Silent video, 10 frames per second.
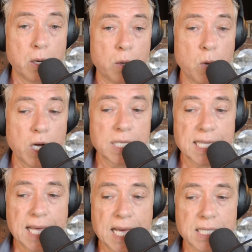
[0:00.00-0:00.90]
was
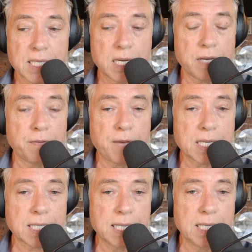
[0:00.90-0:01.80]
that
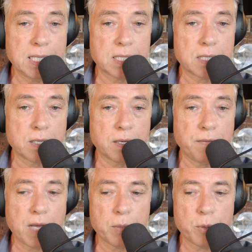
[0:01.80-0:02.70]
vaccines
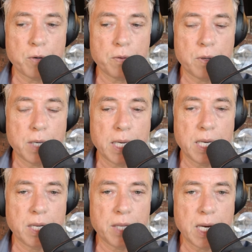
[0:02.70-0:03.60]
available
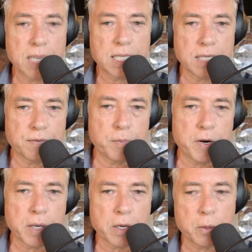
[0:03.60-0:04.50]
in the United States of
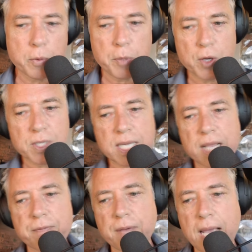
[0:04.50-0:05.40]
America were both
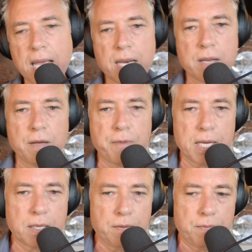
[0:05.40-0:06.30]
safe and
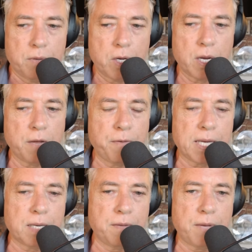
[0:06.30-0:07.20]
effective. Not
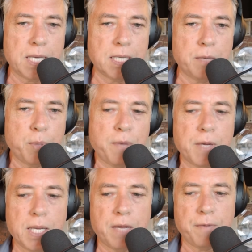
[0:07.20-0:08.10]
effective as in
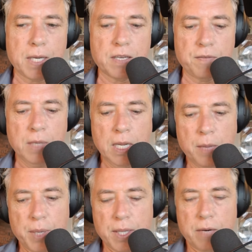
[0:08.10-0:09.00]
perfectly effective,
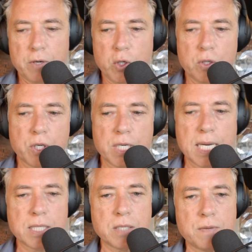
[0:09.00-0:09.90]
but they reduce your
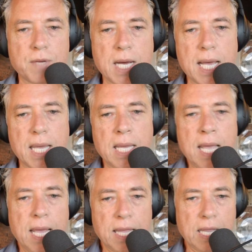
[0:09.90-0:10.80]
chances of dying
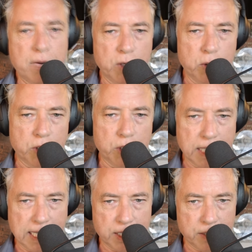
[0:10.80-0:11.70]
and they reduce your
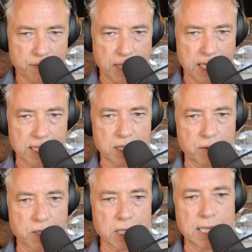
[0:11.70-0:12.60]
chances of getting
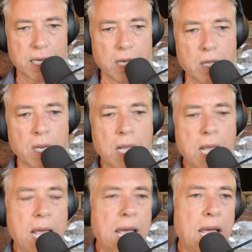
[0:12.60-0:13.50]
seriously ill.
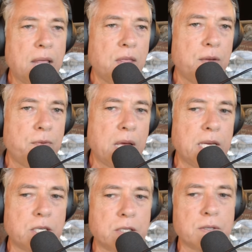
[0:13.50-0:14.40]
And the
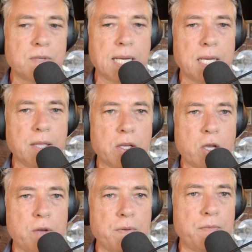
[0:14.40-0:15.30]
advantages of taking the
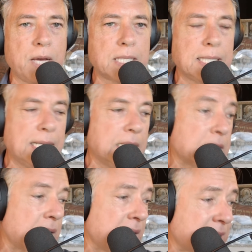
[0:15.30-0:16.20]
COVID vaccine, as
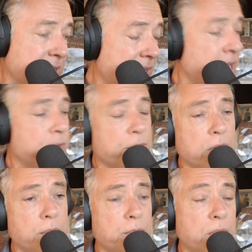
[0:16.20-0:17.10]
I understand it
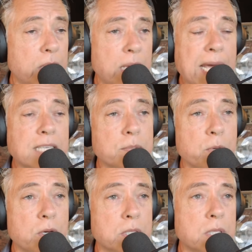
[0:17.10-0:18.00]
from the
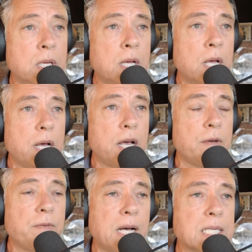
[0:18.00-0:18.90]
experts,
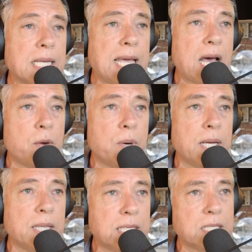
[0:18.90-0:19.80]
vastly outweigh
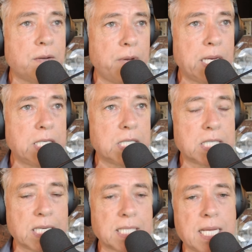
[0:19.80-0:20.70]
the disadvantages,
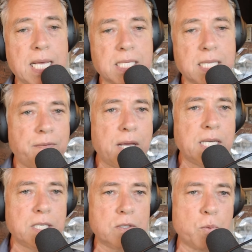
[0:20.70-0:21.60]
just as the
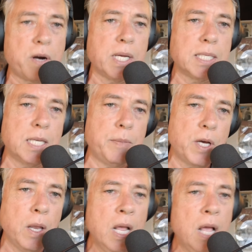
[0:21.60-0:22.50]
advantages of wearing a
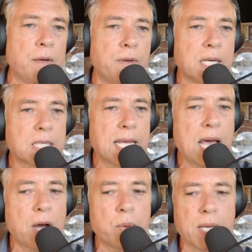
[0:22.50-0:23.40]
seatbelt vastly
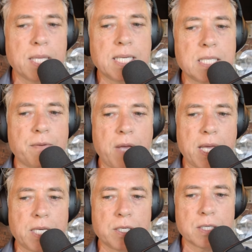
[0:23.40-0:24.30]
outweigh the
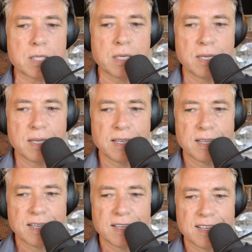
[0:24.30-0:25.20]
disadvantages.
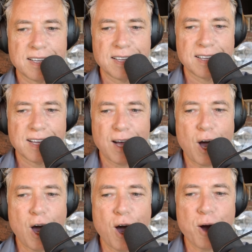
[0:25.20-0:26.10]

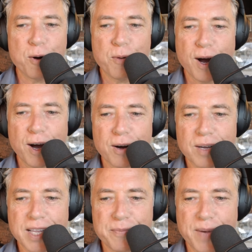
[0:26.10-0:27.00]
Oh, whoa,
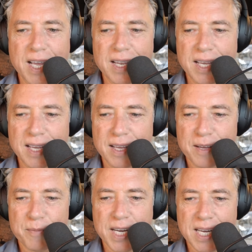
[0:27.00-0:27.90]
Glib Medley.
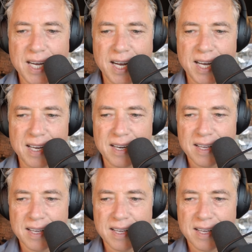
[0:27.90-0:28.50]
My God.